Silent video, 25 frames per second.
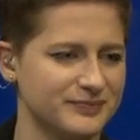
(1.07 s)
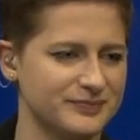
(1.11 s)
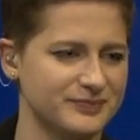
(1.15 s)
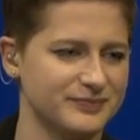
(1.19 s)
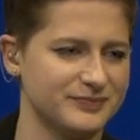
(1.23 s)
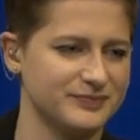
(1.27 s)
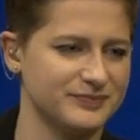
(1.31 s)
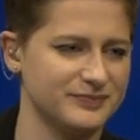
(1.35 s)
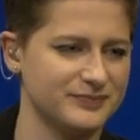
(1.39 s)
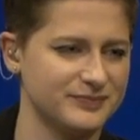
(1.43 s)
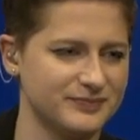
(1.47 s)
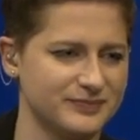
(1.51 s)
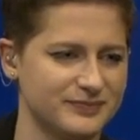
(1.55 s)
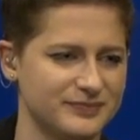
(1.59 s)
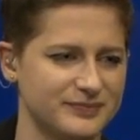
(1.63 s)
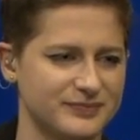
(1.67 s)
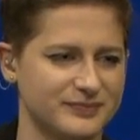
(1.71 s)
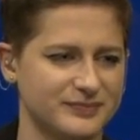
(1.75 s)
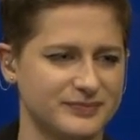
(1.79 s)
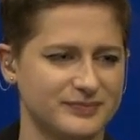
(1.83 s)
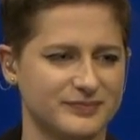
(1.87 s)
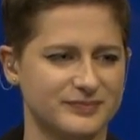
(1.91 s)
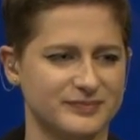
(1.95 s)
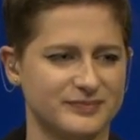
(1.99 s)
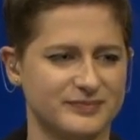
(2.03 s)

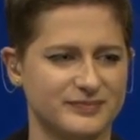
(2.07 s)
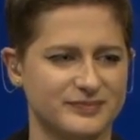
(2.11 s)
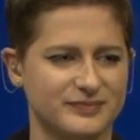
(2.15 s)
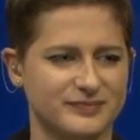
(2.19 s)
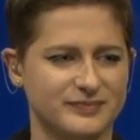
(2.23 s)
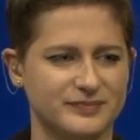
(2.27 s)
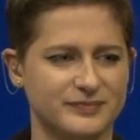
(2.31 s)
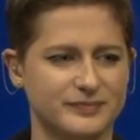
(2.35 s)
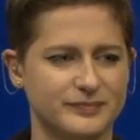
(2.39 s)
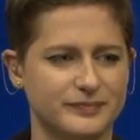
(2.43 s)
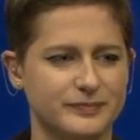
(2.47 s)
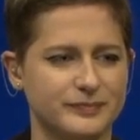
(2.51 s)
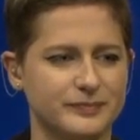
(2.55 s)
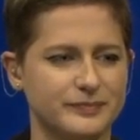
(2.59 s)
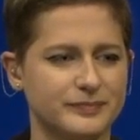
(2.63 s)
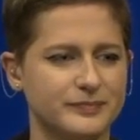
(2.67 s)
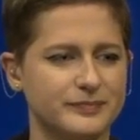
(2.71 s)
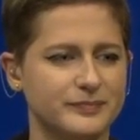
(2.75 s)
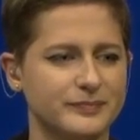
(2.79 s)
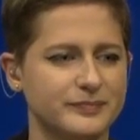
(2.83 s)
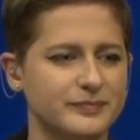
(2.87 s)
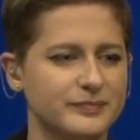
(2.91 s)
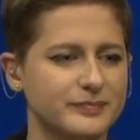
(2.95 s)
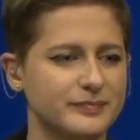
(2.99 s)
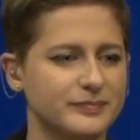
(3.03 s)

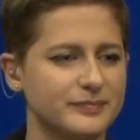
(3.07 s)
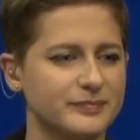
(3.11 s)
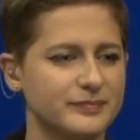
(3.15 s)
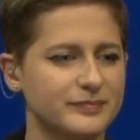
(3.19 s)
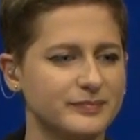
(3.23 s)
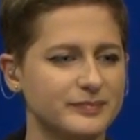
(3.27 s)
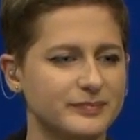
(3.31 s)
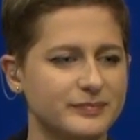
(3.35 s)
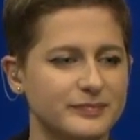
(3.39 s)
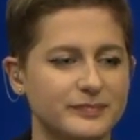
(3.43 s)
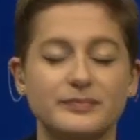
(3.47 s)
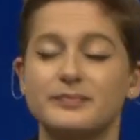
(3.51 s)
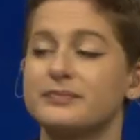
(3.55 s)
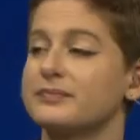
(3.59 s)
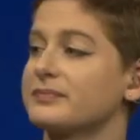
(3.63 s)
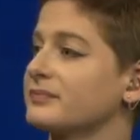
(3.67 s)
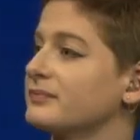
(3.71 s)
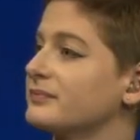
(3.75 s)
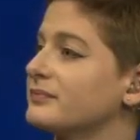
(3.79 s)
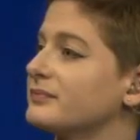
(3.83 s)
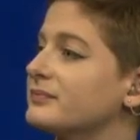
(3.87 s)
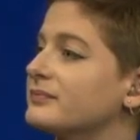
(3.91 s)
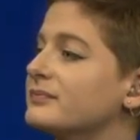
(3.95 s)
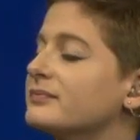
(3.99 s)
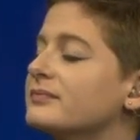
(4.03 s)

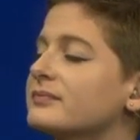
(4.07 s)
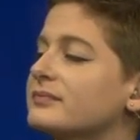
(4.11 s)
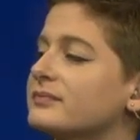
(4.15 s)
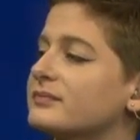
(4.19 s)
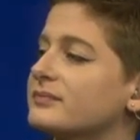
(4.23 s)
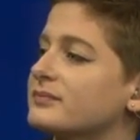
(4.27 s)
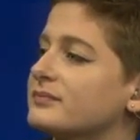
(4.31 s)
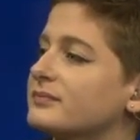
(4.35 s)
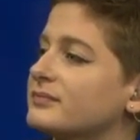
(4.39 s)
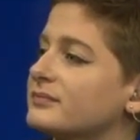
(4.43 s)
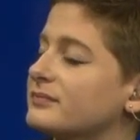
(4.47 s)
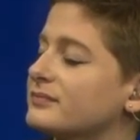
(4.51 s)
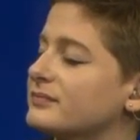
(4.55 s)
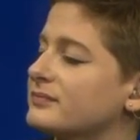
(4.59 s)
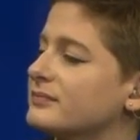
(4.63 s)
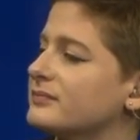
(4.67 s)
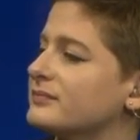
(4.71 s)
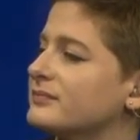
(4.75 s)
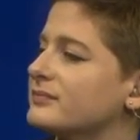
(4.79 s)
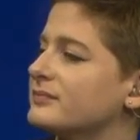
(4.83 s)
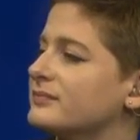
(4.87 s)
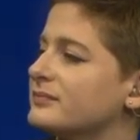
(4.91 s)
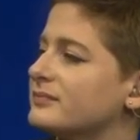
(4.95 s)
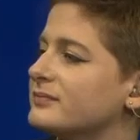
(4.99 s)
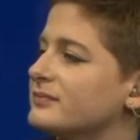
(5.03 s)

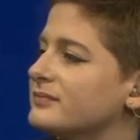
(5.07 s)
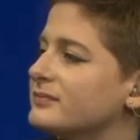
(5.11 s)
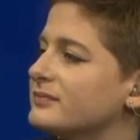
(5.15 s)
[no speech]